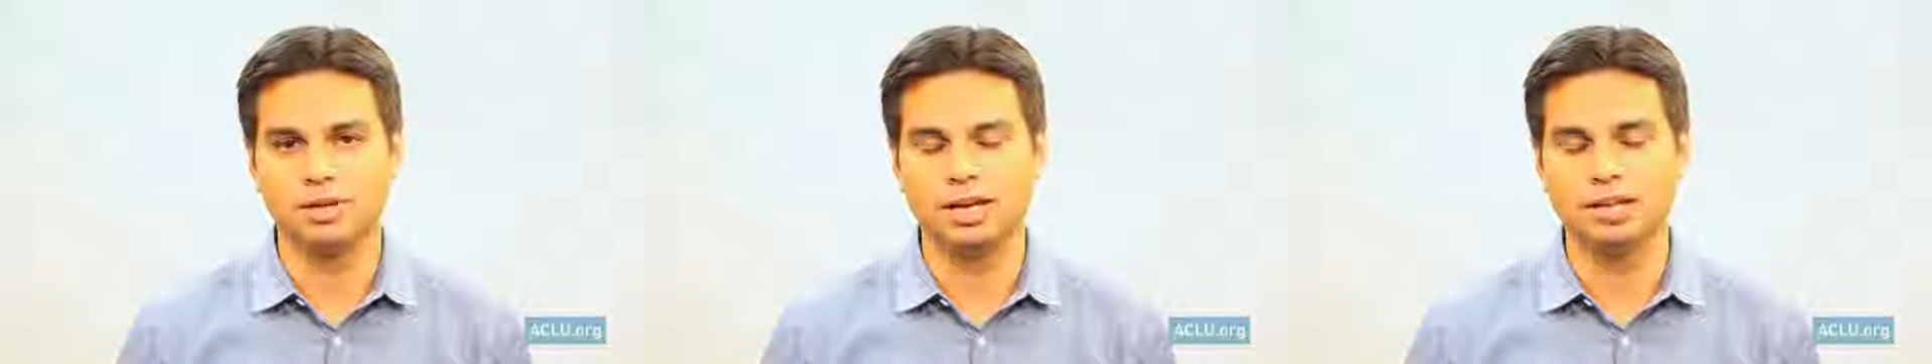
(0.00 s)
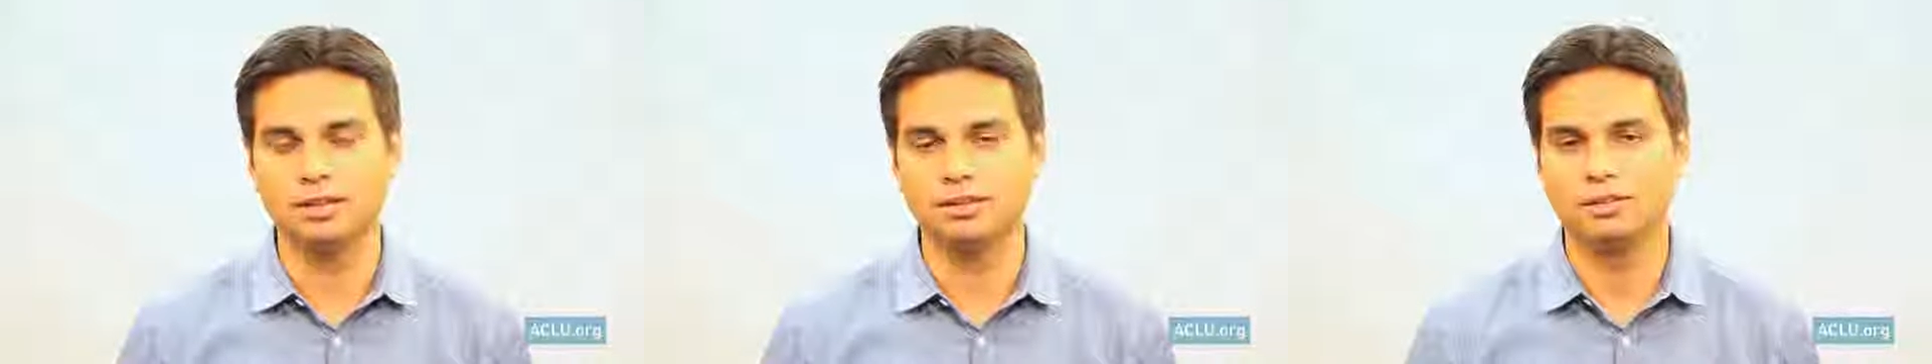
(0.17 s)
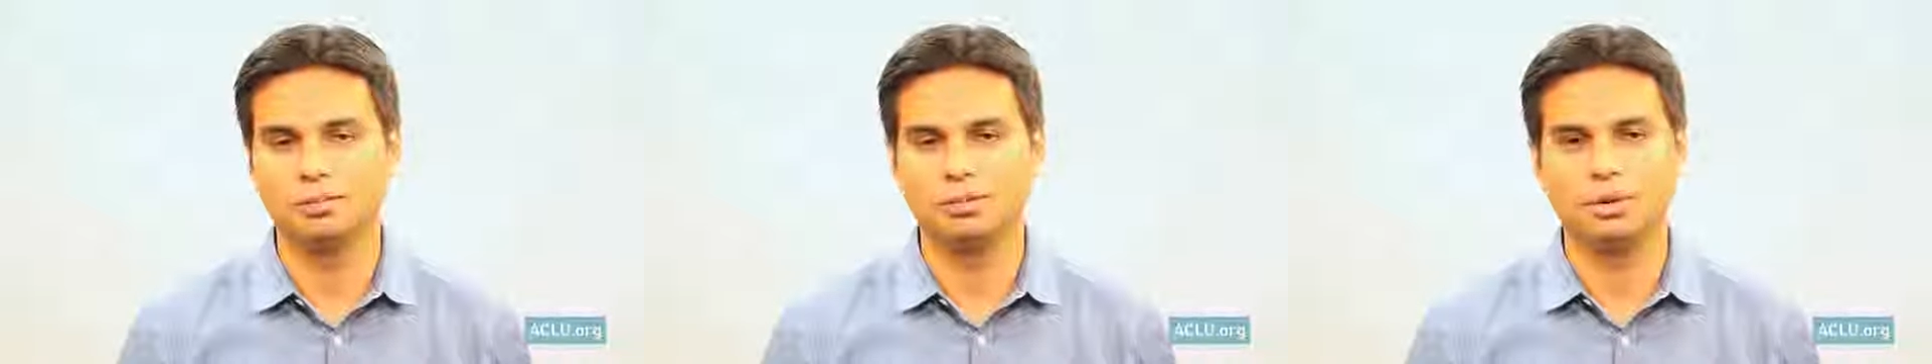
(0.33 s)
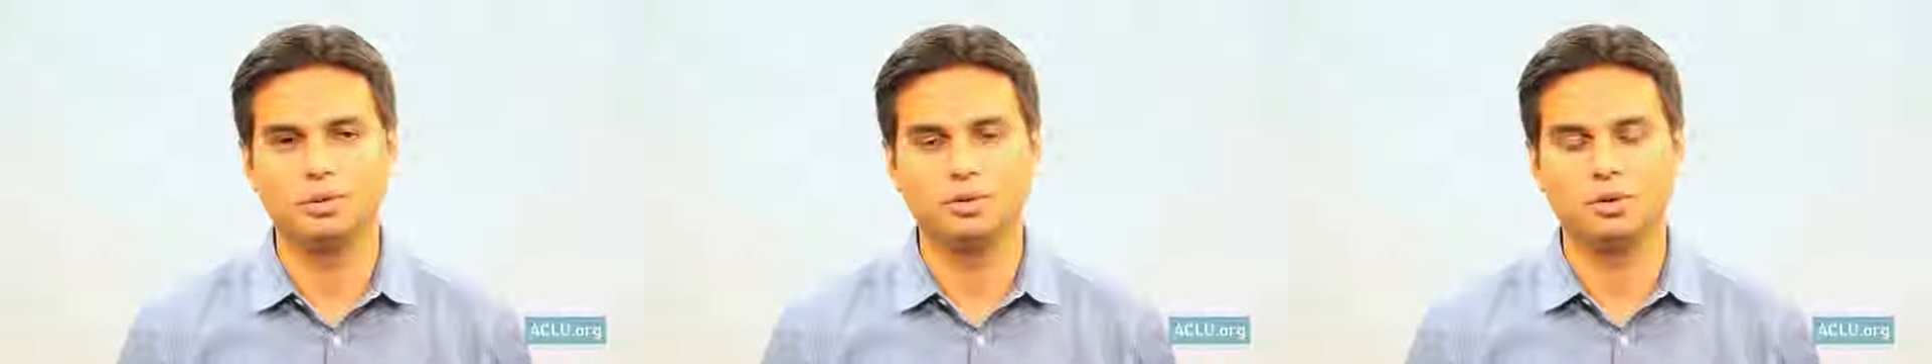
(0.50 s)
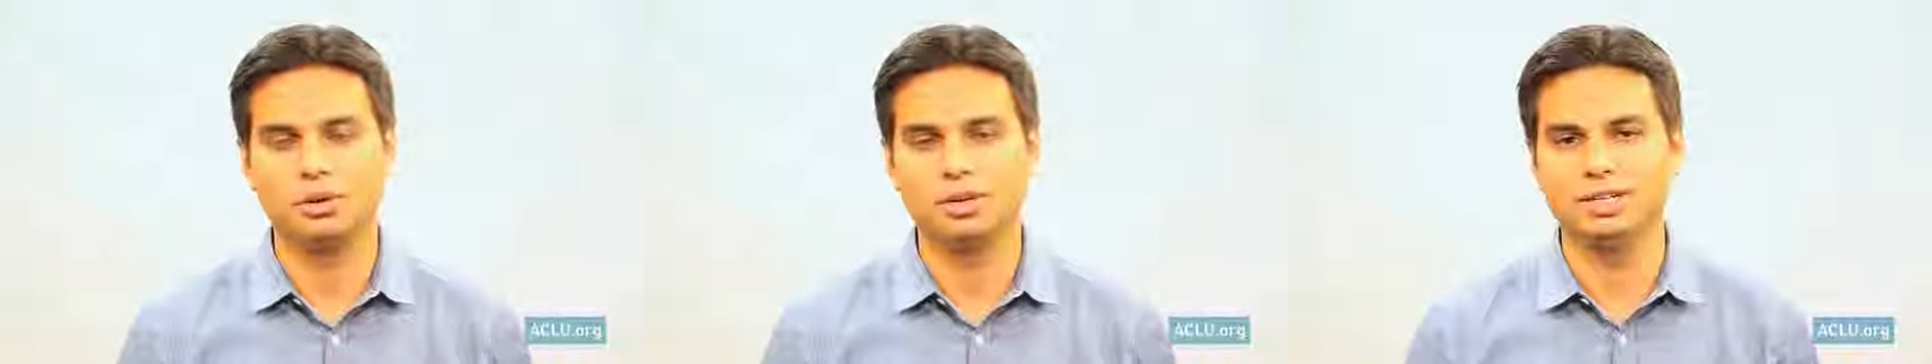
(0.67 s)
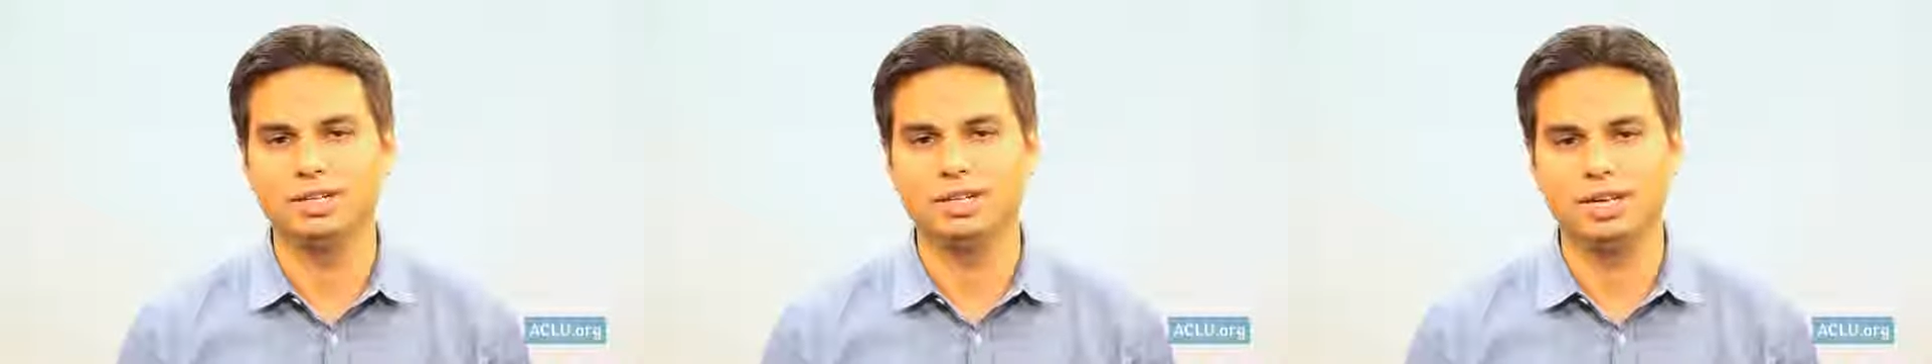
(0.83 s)
and the Supreme
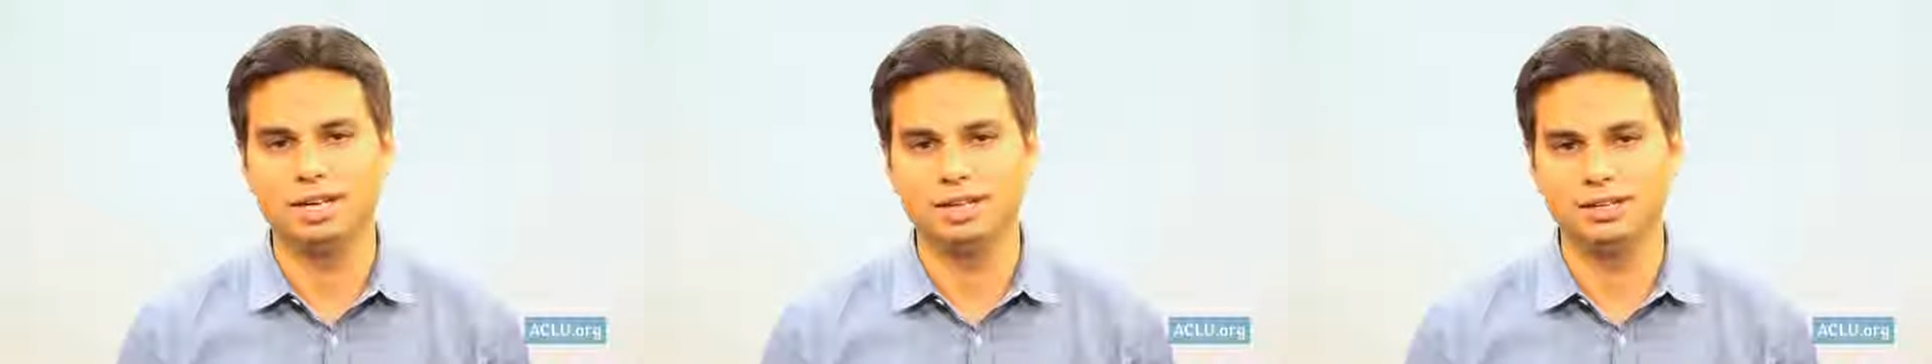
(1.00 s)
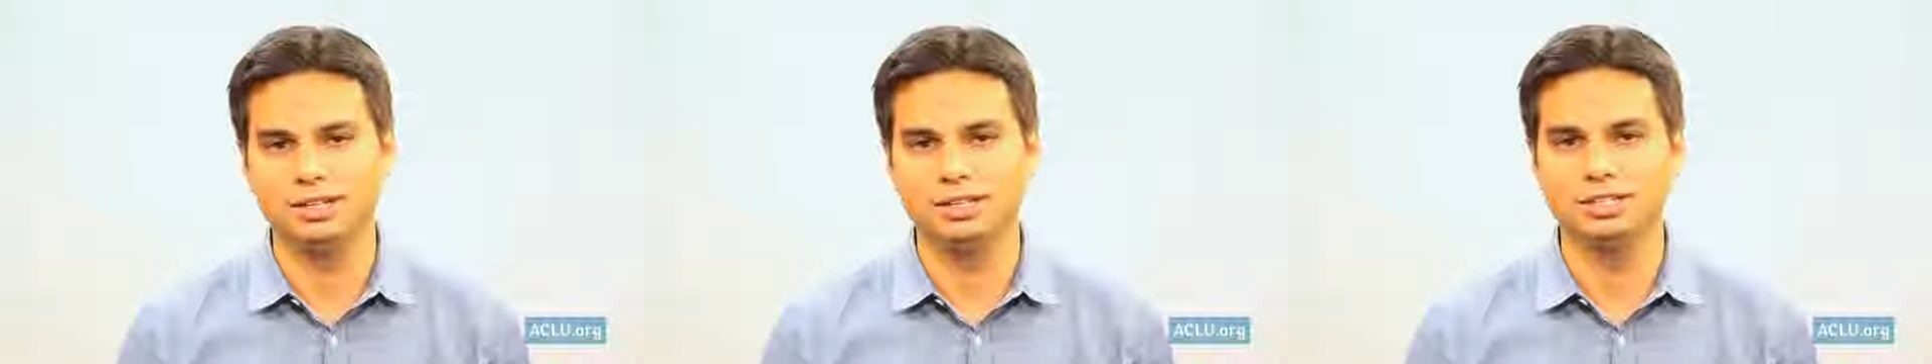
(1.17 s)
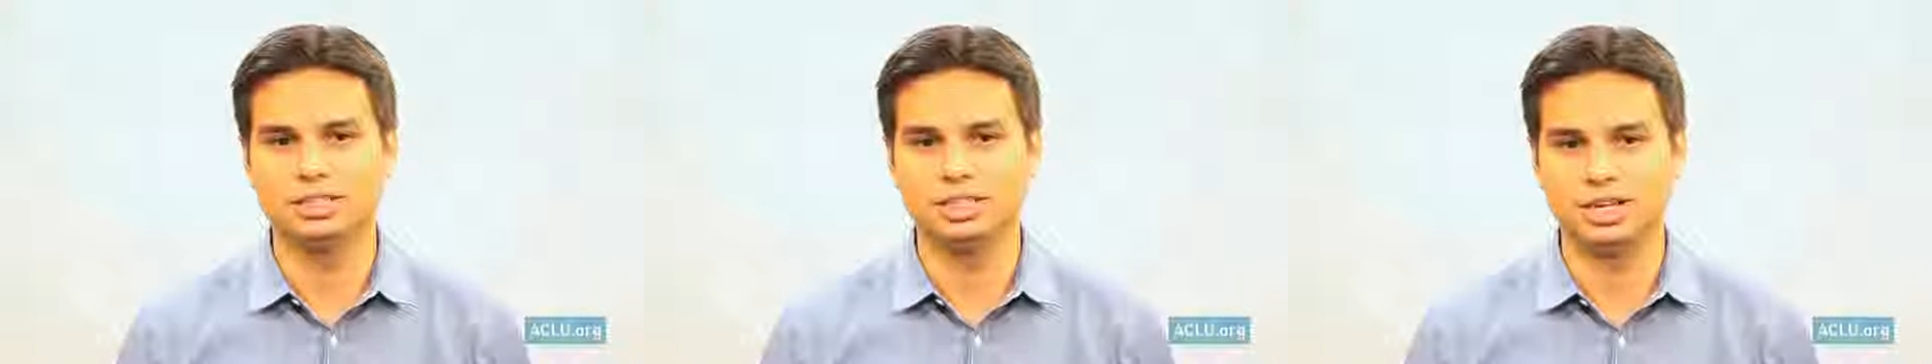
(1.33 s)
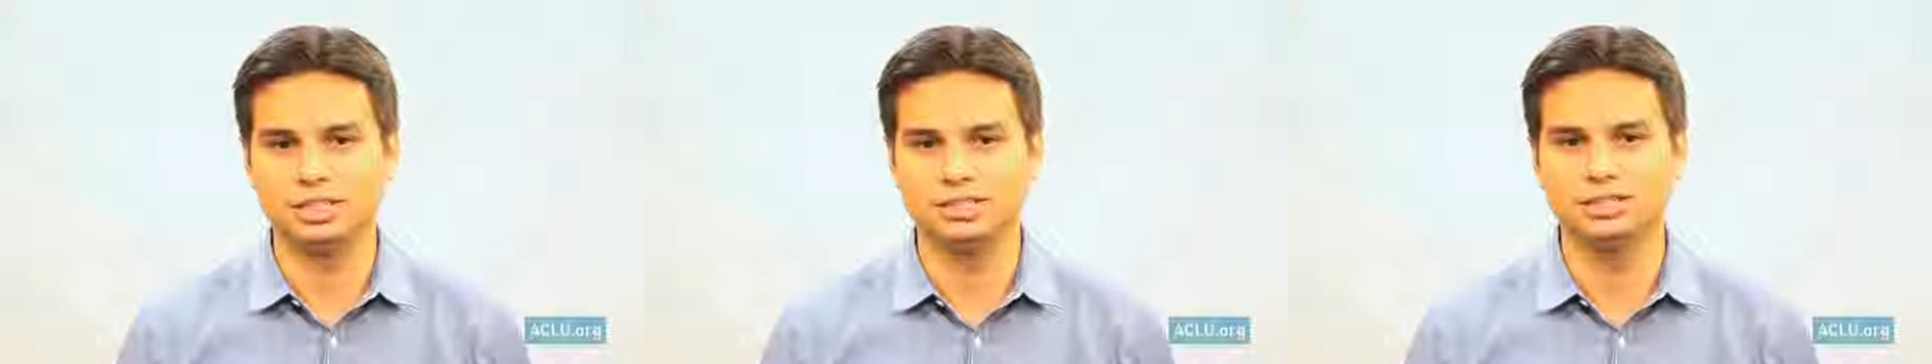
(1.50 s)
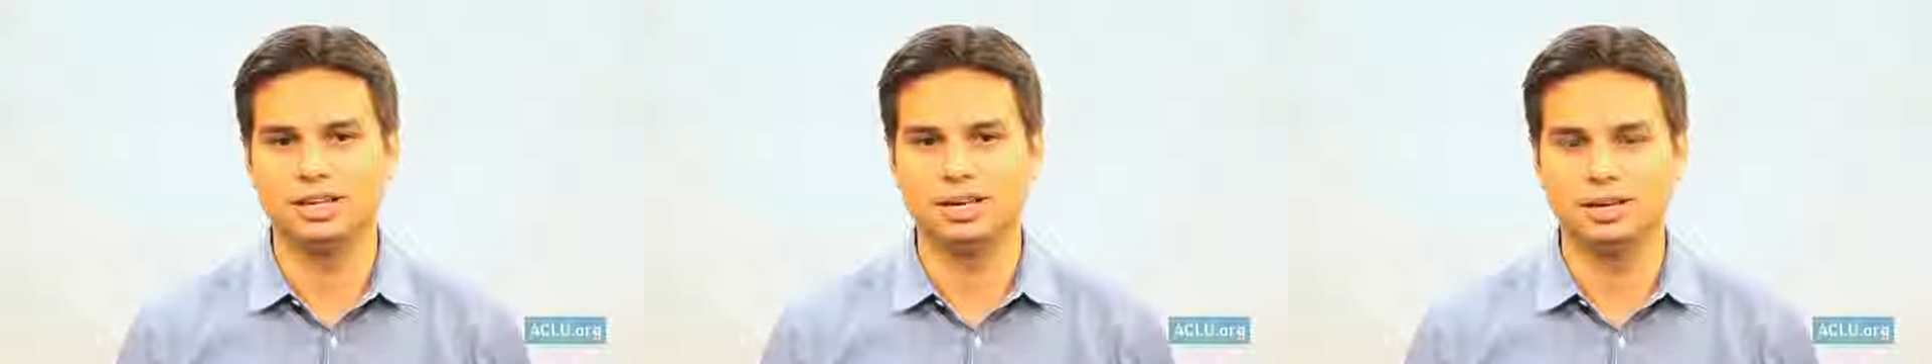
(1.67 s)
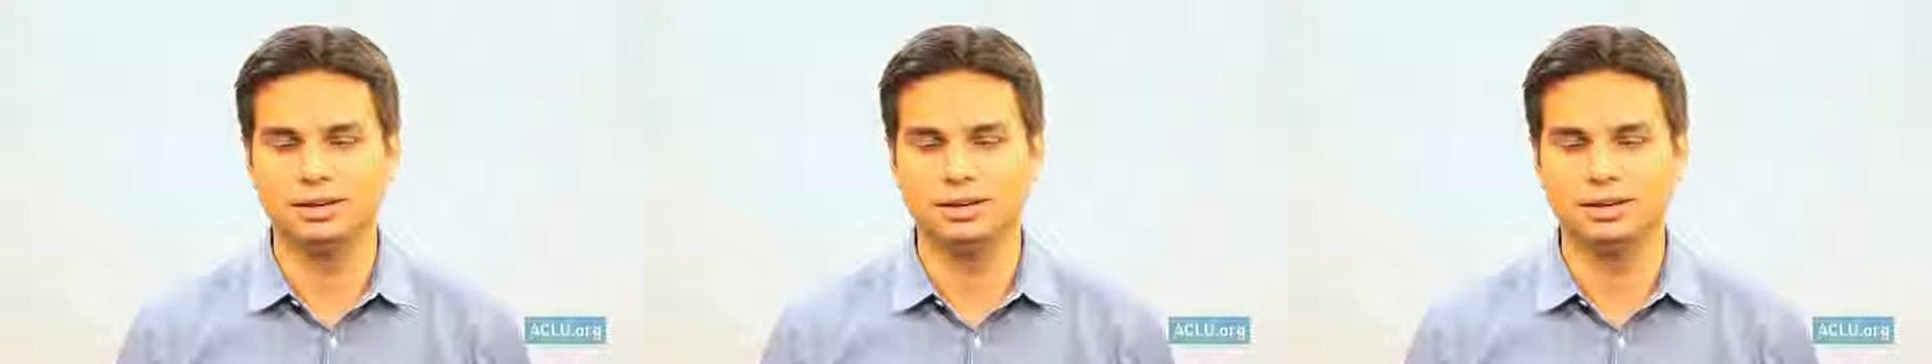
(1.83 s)
Court did nothing to change